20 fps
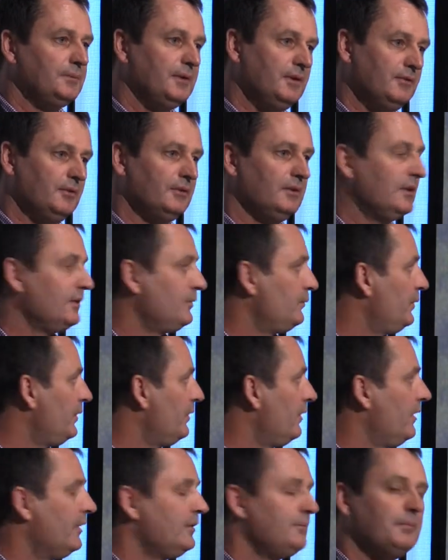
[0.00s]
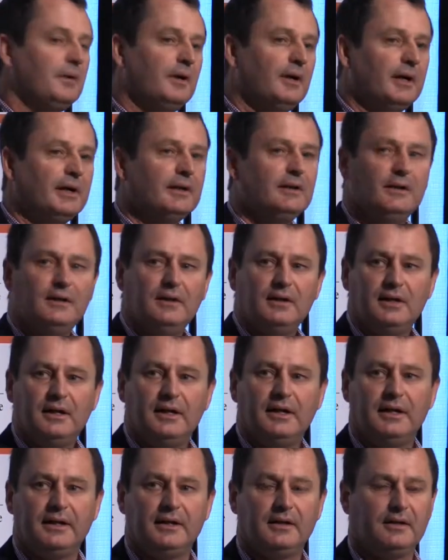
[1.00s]
given that we're owned by
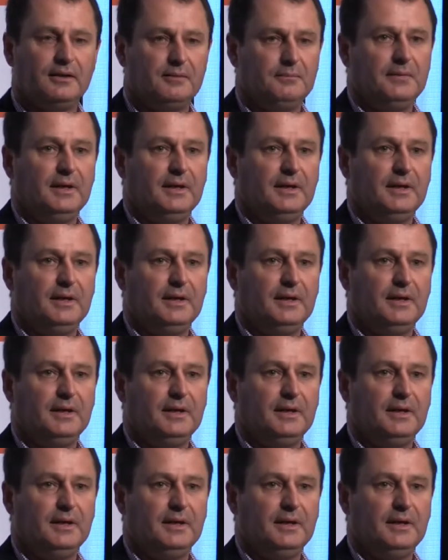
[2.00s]
a